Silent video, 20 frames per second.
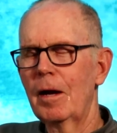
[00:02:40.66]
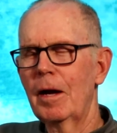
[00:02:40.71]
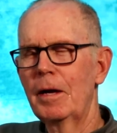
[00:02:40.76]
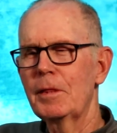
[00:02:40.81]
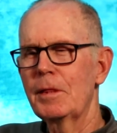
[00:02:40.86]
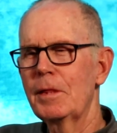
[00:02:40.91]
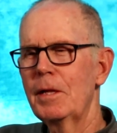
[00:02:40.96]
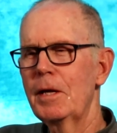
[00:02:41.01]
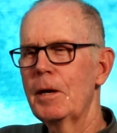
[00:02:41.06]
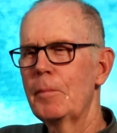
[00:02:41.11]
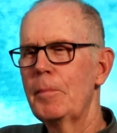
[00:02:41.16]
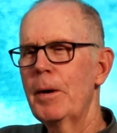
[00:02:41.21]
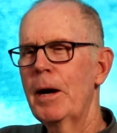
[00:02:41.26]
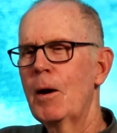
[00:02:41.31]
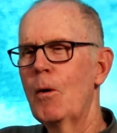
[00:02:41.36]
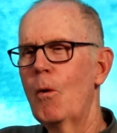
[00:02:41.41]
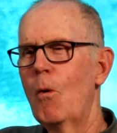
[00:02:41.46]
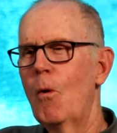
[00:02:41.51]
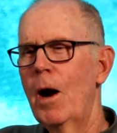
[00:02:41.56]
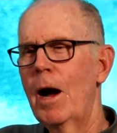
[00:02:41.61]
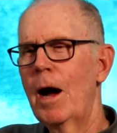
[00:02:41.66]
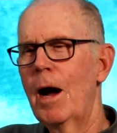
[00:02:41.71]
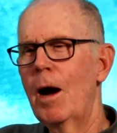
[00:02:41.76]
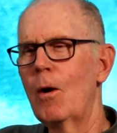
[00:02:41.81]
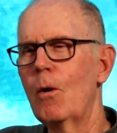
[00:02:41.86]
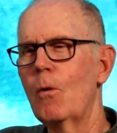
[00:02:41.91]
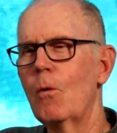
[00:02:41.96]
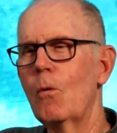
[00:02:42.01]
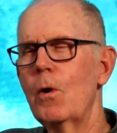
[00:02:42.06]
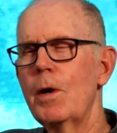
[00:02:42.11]
I think about,
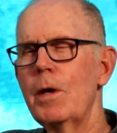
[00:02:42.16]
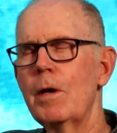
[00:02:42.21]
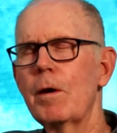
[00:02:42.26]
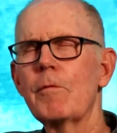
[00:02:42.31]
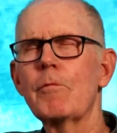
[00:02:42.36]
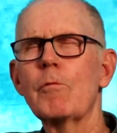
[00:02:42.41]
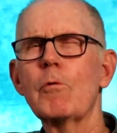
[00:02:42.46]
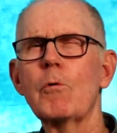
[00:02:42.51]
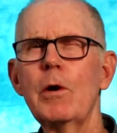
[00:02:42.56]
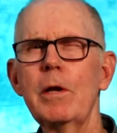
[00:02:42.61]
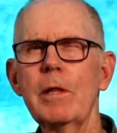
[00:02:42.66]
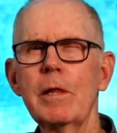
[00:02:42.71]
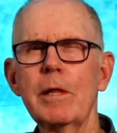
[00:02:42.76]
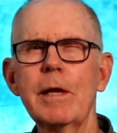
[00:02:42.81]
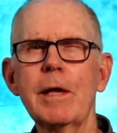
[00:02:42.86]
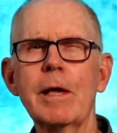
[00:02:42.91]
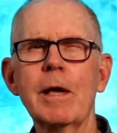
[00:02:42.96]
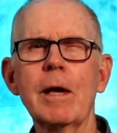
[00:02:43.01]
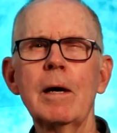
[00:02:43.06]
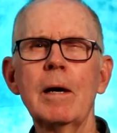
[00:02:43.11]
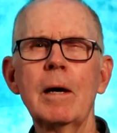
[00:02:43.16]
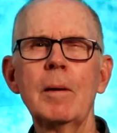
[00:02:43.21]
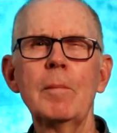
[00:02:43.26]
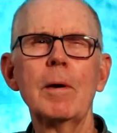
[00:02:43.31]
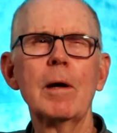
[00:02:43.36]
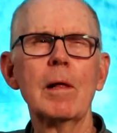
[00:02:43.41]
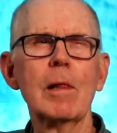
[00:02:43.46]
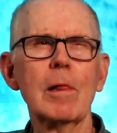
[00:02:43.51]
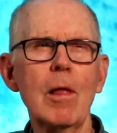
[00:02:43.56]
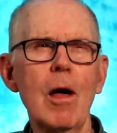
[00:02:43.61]
wow, we have really
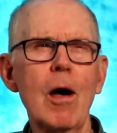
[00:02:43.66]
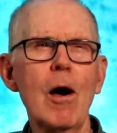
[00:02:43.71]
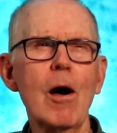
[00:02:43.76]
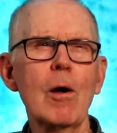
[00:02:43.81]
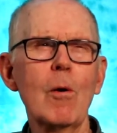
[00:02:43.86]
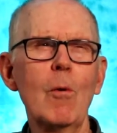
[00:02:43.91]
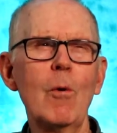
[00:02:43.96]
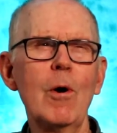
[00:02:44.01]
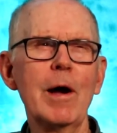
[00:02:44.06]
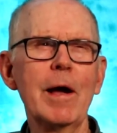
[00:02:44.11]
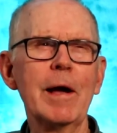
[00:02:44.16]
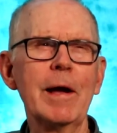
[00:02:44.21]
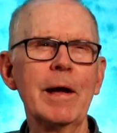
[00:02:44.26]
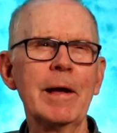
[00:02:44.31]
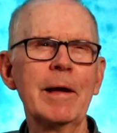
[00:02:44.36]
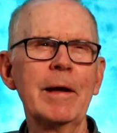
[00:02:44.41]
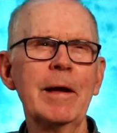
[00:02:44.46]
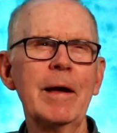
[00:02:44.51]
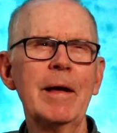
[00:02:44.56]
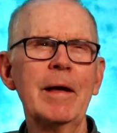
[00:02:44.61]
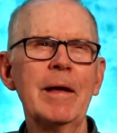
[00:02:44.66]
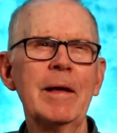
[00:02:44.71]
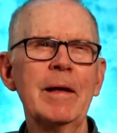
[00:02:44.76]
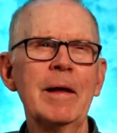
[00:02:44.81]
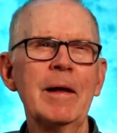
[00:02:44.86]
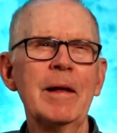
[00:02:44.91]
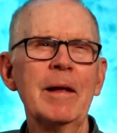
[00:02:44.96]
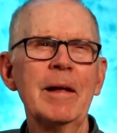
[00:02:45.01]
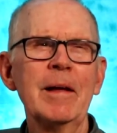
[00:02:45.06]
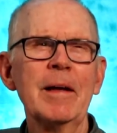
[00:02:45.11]
come a long way
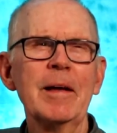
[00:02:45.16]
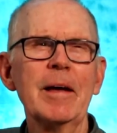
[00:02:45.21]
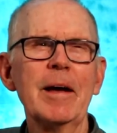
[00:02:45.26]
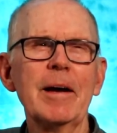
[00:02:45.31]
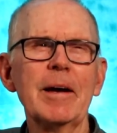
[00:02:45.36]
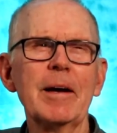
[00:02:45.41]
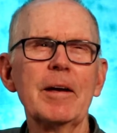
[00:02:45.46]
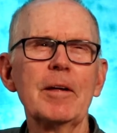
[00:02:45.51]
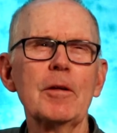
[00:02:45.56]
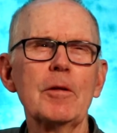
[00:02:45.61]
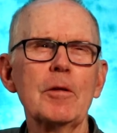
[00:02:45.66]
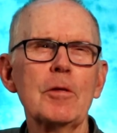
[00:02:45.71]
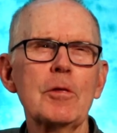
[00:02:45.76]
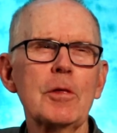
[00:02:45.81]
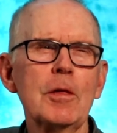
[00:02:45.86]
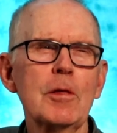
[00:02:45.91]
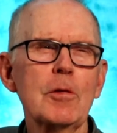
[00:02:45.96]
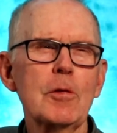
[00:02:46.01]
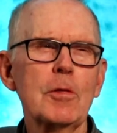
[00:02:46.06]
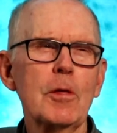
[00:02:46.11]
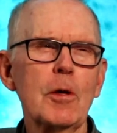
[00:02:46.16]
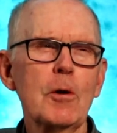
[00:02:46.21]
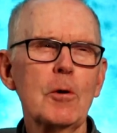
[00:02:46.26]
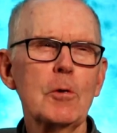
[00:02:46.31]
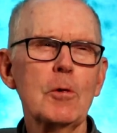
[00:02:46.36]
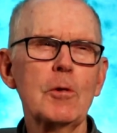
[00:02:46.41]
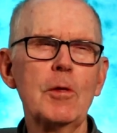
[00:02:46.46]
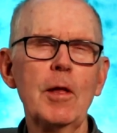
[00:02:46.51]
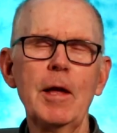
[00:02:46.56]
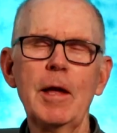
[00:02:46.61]
uh, since
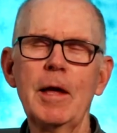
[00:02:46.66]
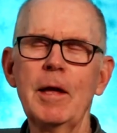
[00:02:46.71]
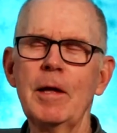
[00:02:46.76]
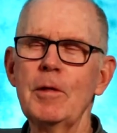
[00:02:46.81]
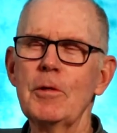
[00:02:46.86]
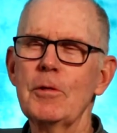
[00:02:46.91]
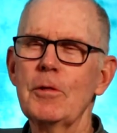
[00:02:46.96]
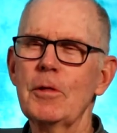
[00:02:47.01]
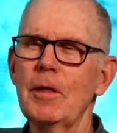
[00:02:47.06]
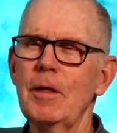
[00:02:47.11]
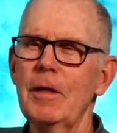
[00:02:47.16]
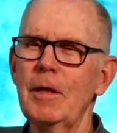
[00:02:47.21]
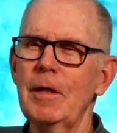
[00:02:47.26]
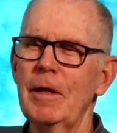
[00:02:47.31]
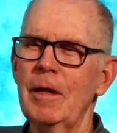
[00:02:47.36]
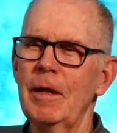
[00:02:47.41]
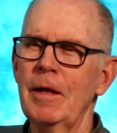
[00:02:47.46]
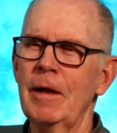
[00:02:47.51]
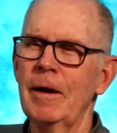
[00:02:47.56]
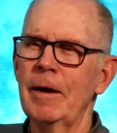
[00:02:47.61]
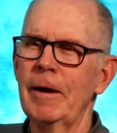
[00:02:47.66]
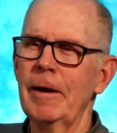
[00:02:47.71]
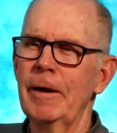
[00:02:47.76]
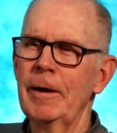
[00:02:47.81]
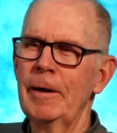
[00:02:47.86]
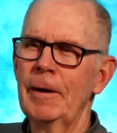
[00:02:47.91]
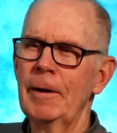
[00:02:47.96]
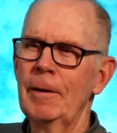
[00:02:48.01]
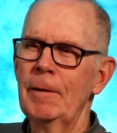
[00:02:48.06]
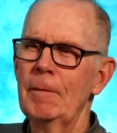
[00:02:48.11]
those days
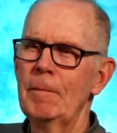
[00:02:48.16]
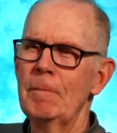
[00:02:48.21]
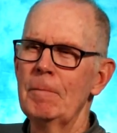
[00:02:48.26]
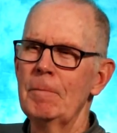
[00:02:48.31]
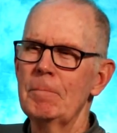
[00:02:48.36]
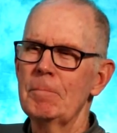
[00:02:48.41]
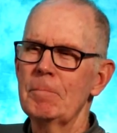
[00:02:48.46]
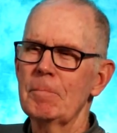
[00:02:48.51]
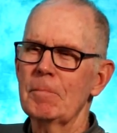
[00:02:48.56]
um,